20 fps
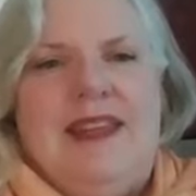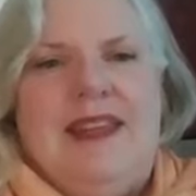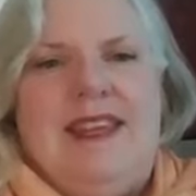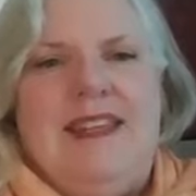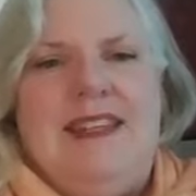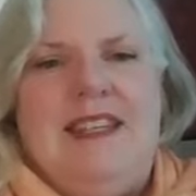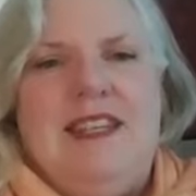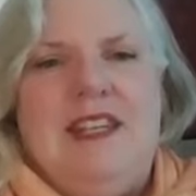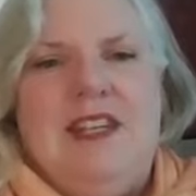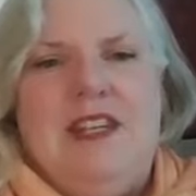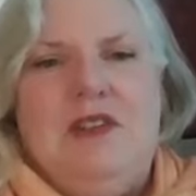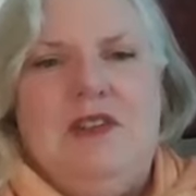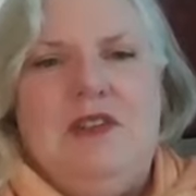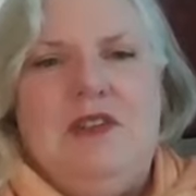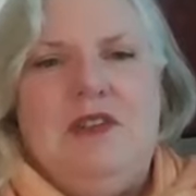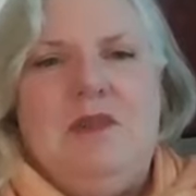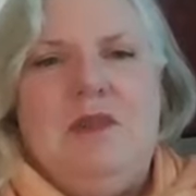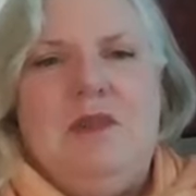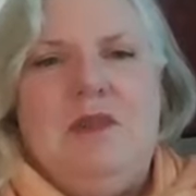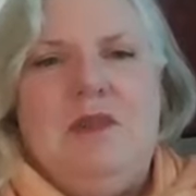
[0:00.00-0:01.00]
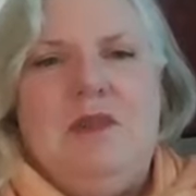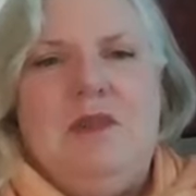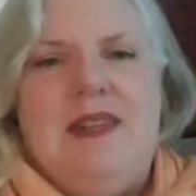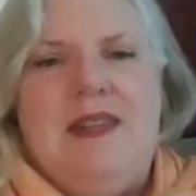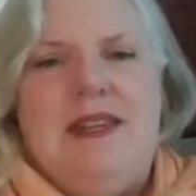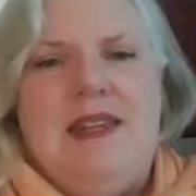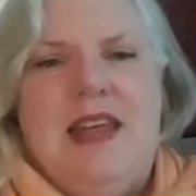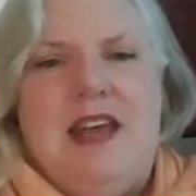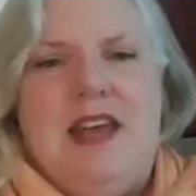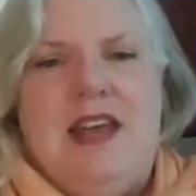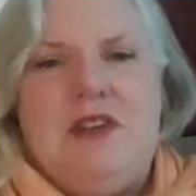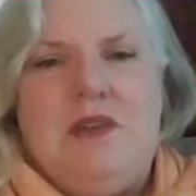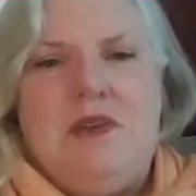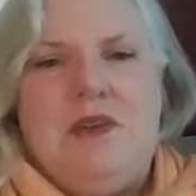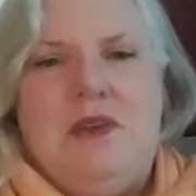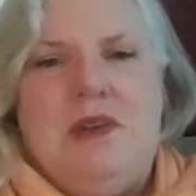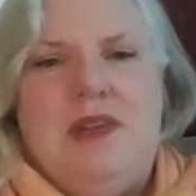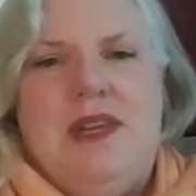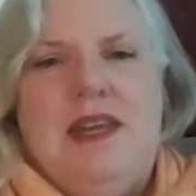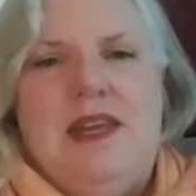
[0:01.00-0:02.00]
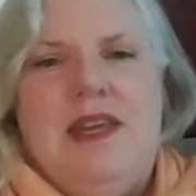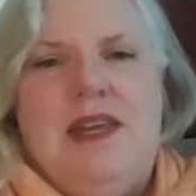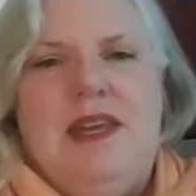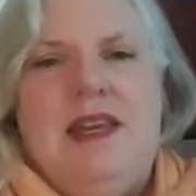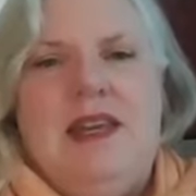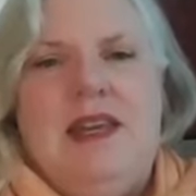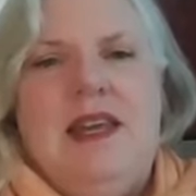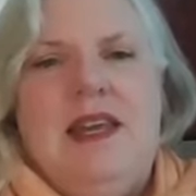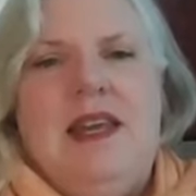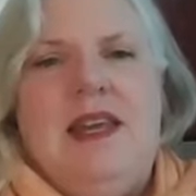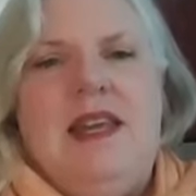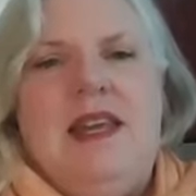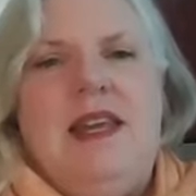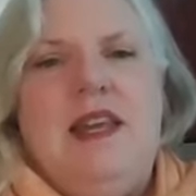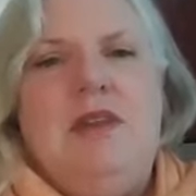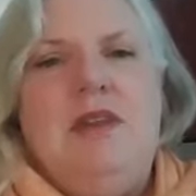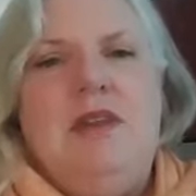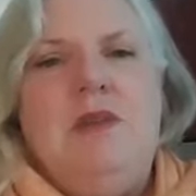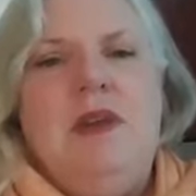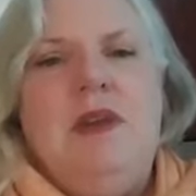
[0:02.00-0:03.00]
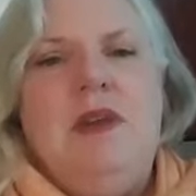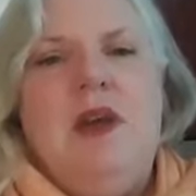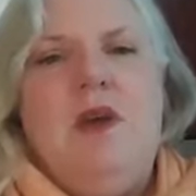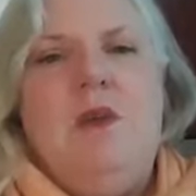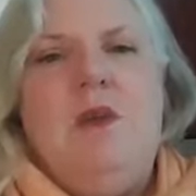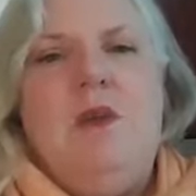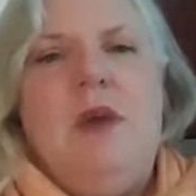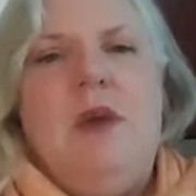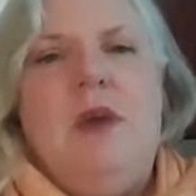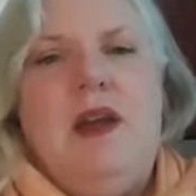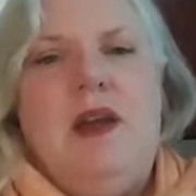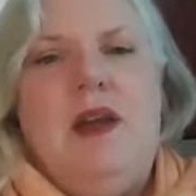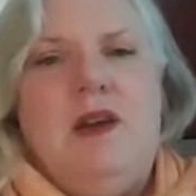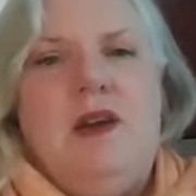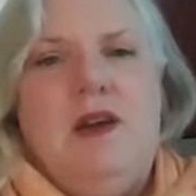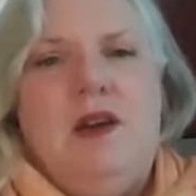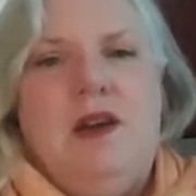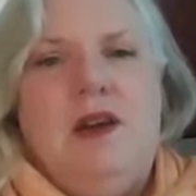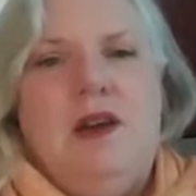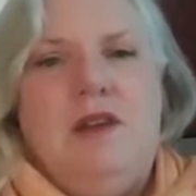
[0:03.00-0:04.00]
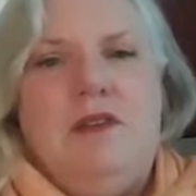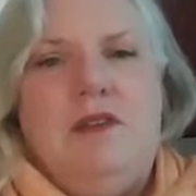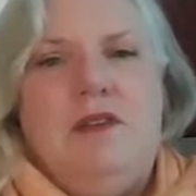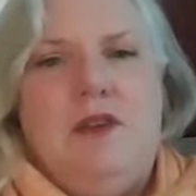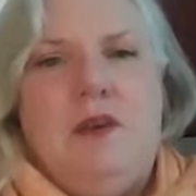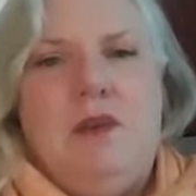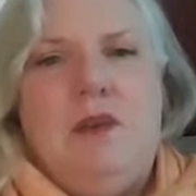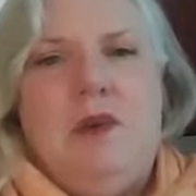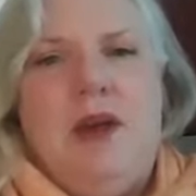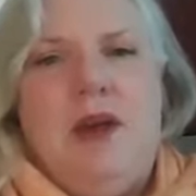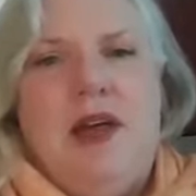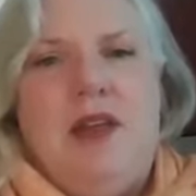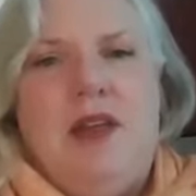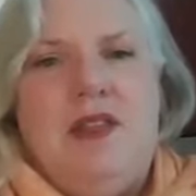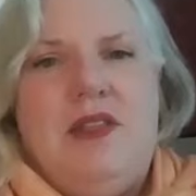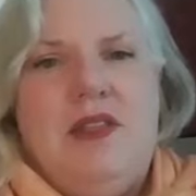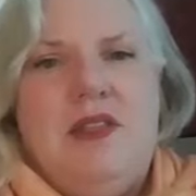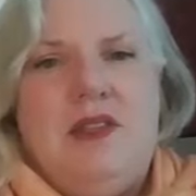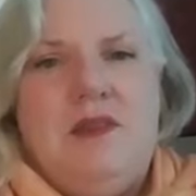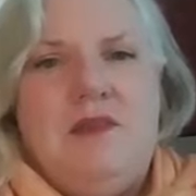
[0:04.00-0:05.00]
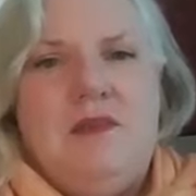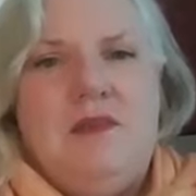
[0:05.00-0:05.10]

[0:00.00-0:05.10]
Continue to breathe naturally, yet be aware of your breath.